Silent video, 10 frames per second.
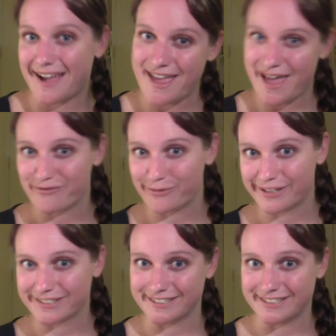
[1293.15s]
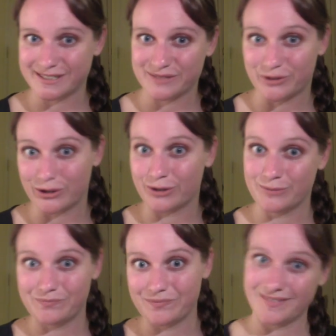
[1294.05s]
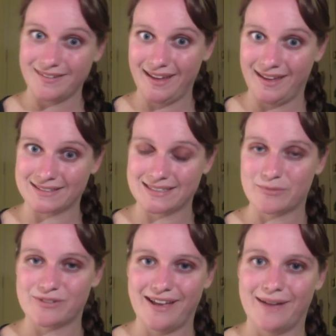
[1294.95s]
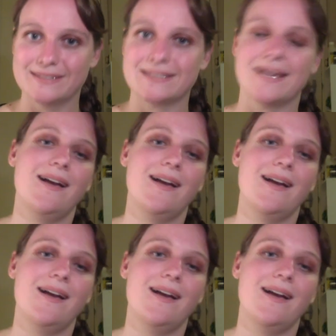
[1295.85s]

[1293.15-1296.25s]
I have worked on this for X number of hours.